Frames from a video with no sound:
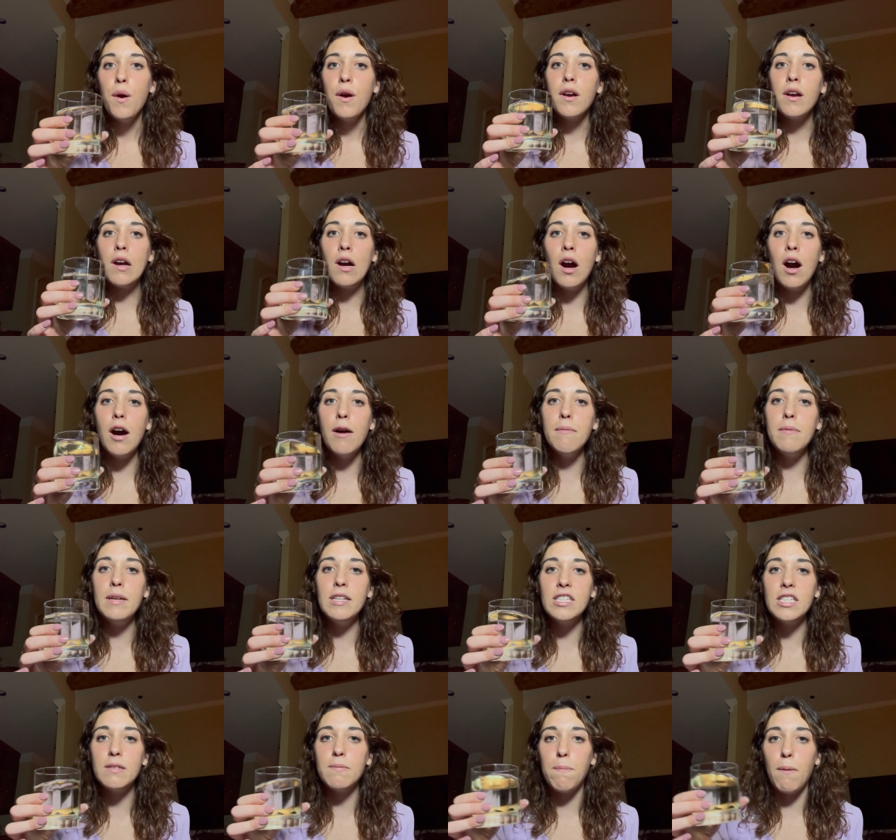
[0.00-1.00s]
Common
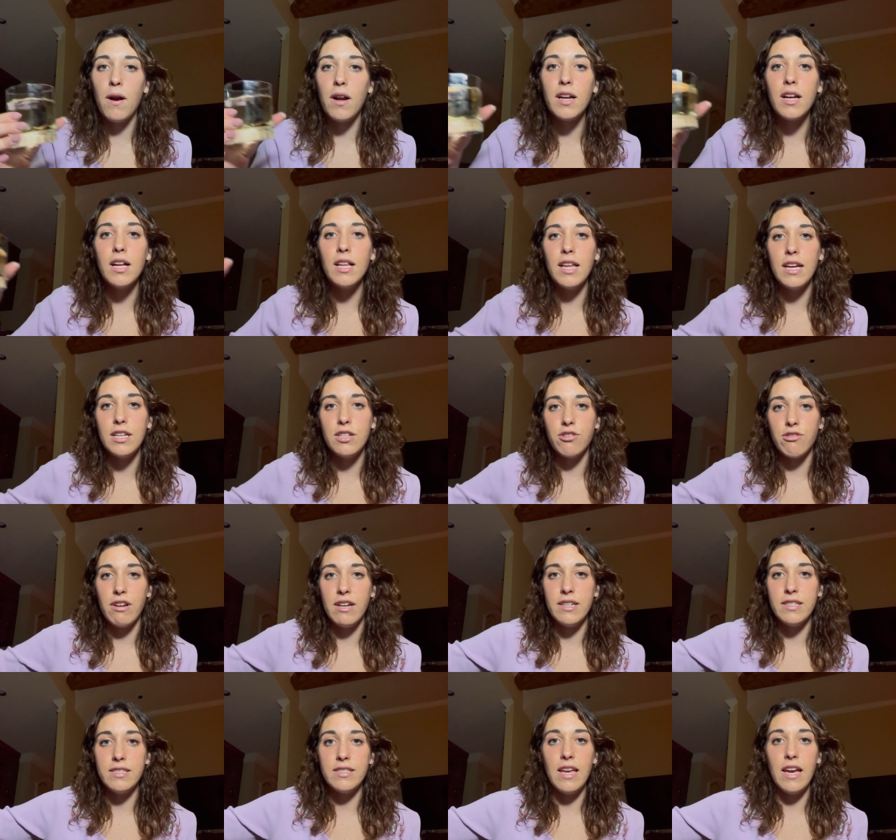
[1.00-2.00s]
sparkling
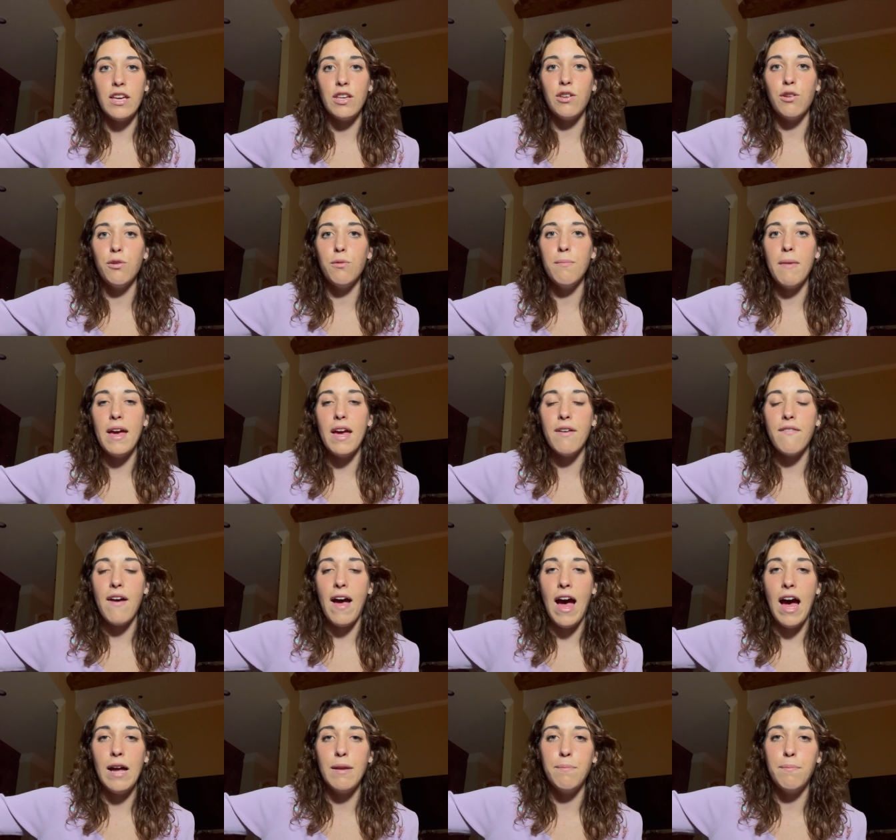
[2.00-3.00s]
drinks that you may have
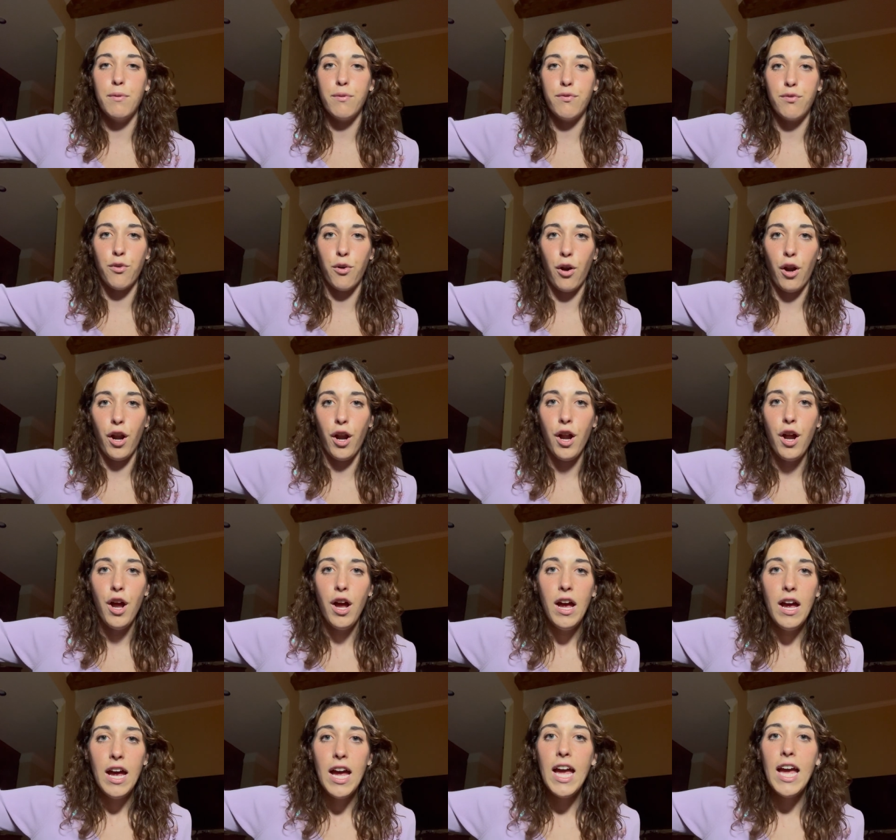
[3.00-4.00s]
had before
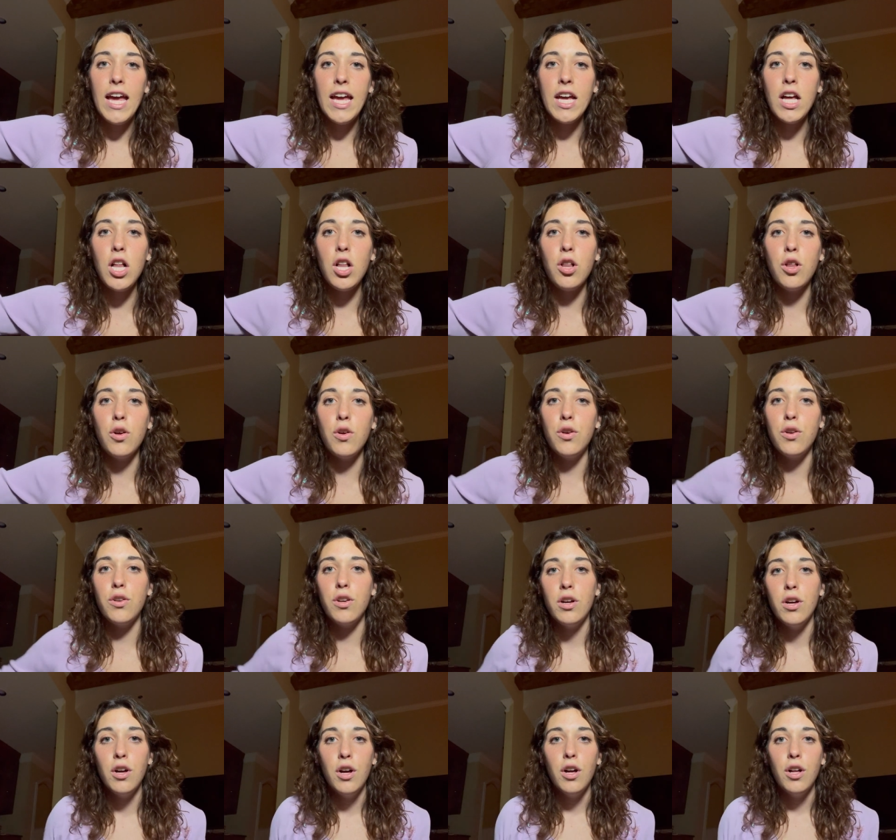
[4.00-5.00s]

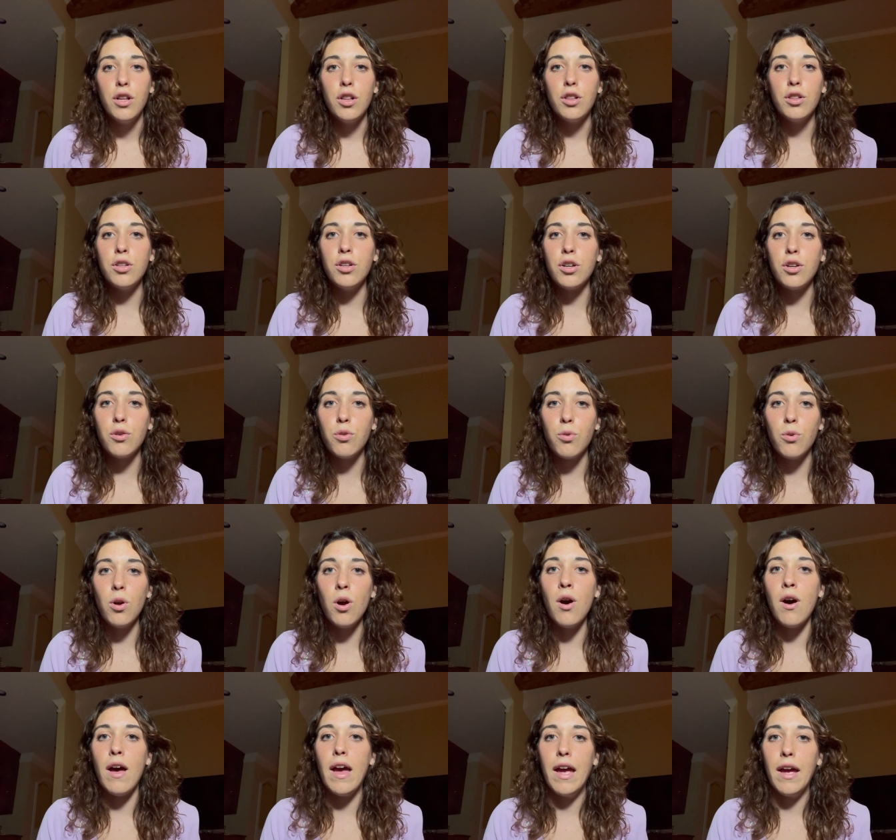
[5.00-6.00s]
include
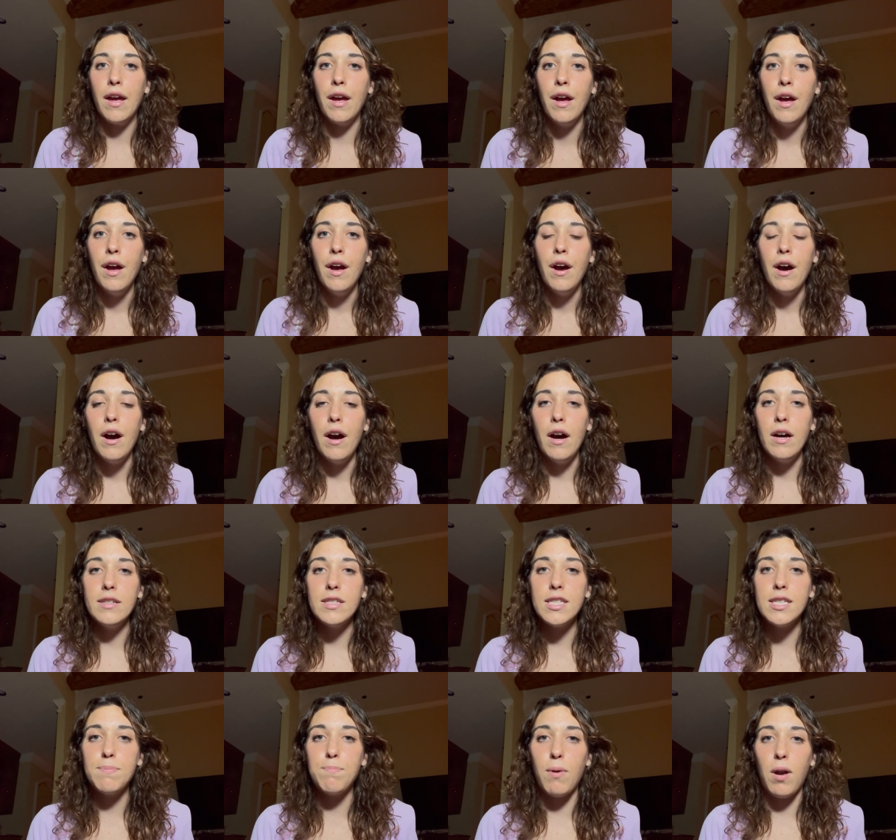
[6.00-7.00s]
LaCroix,
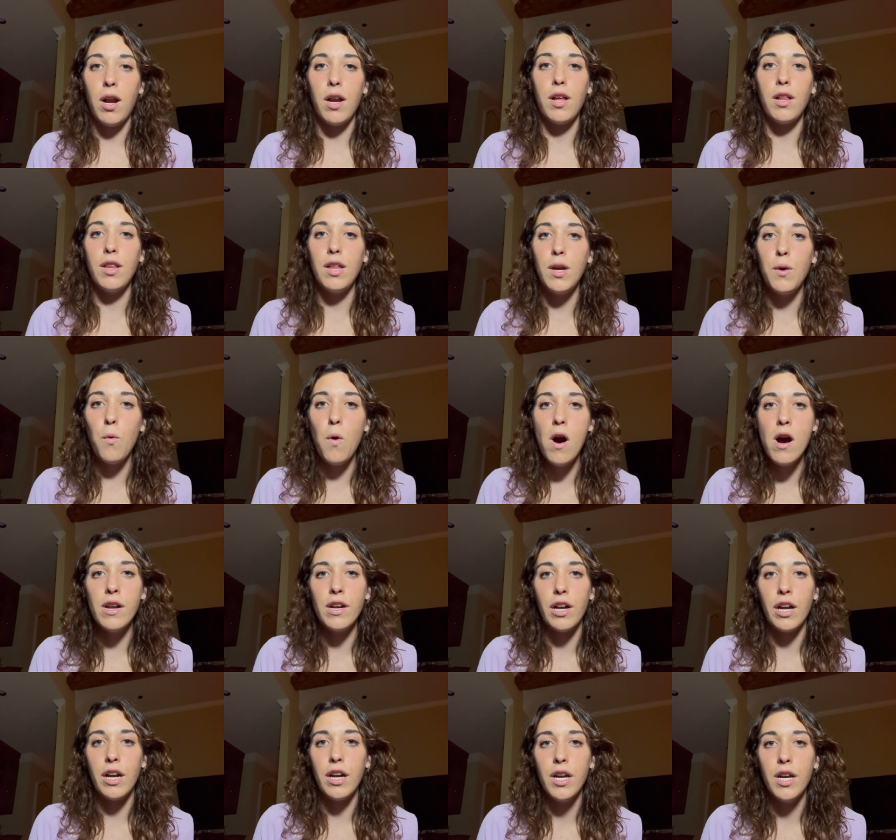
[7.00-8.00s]
sparkling
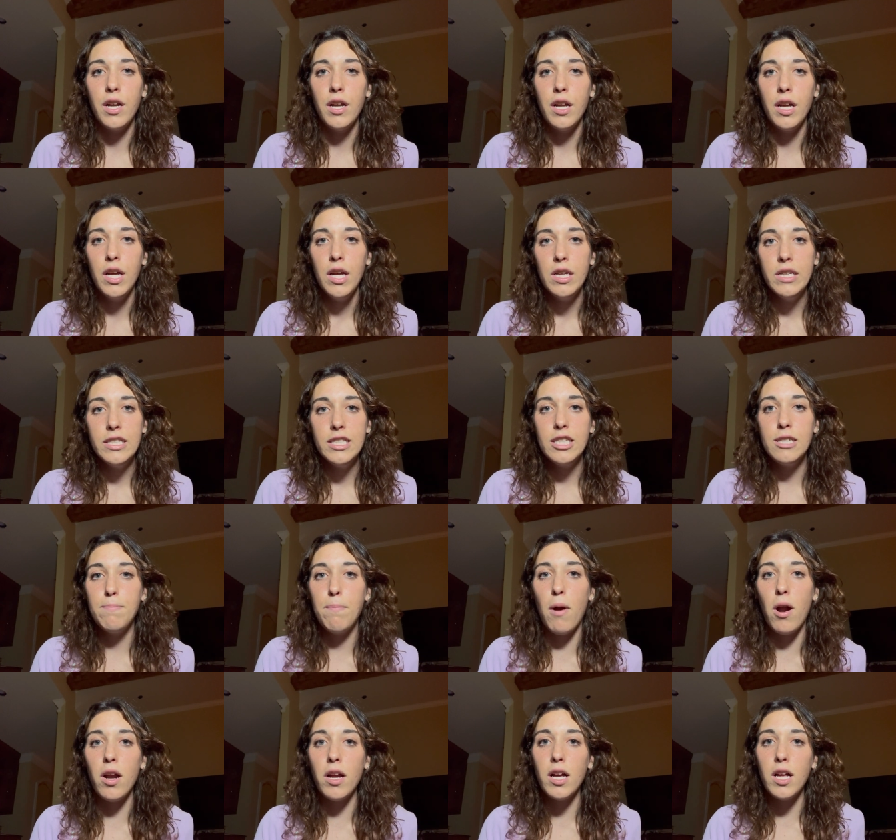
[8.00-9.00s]
water,
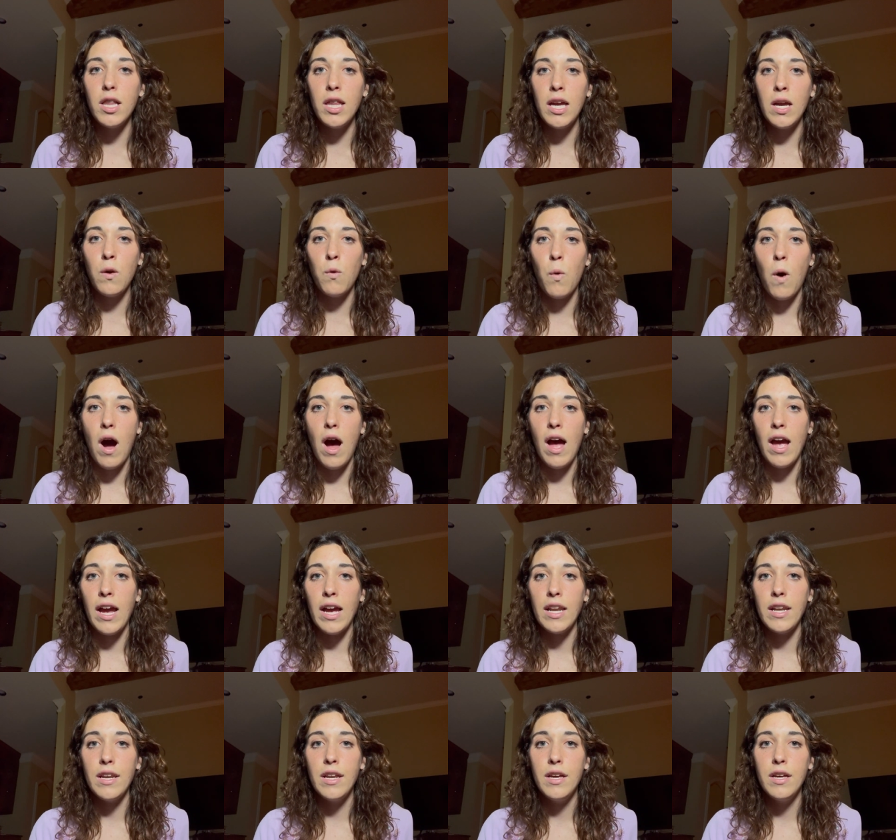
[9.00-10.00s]
sparkling
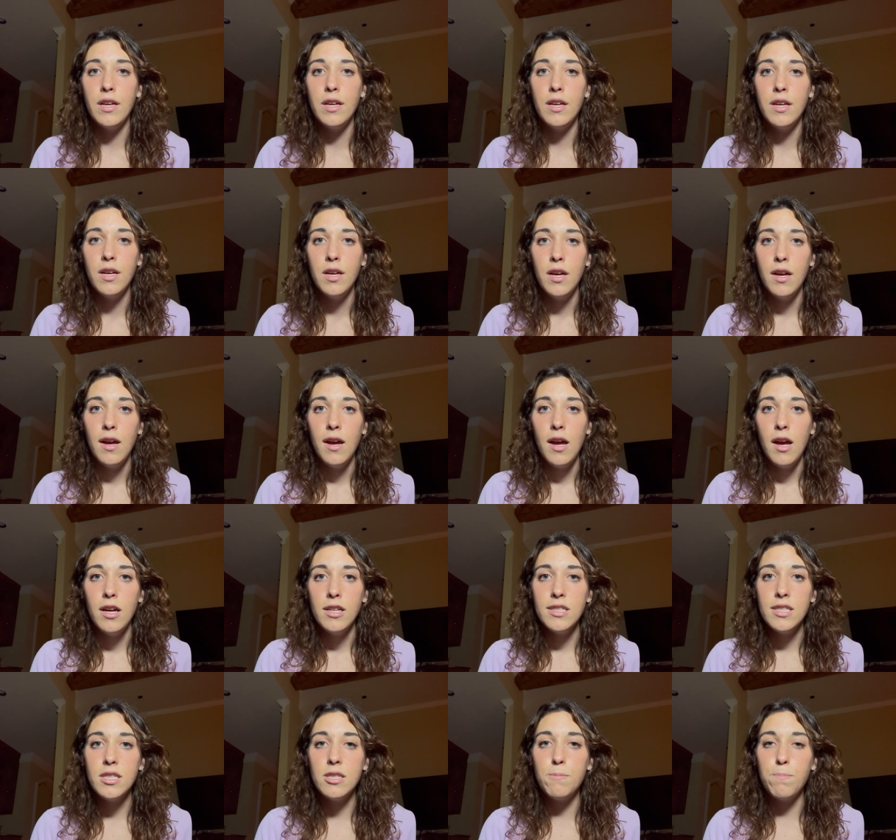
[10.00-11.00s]
wine,
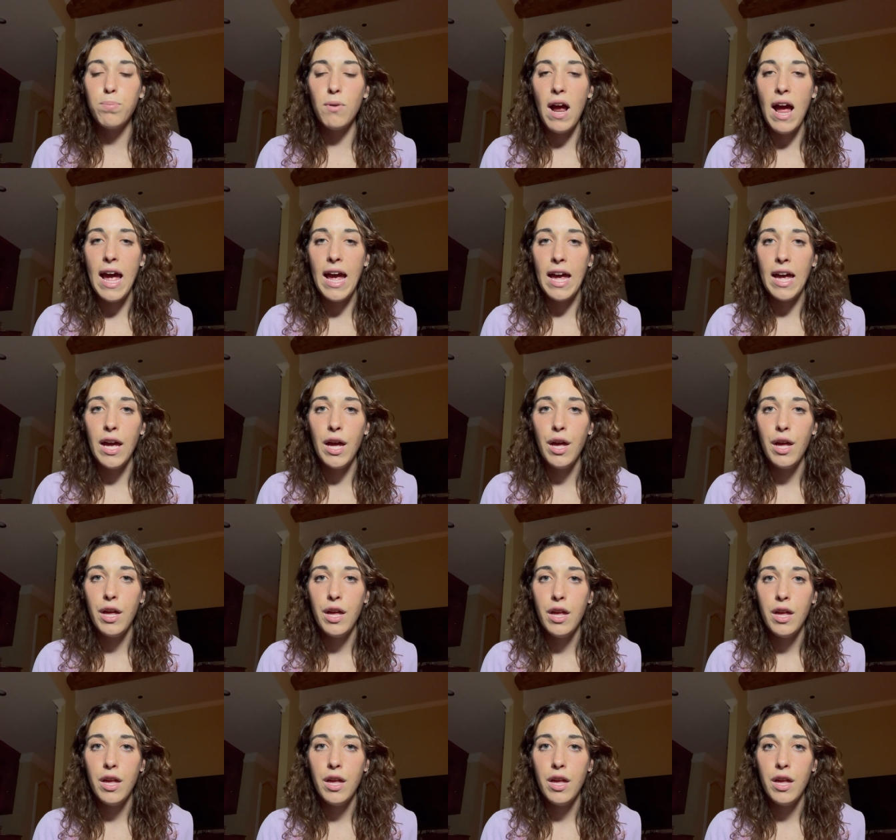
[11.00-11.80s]
Sprite,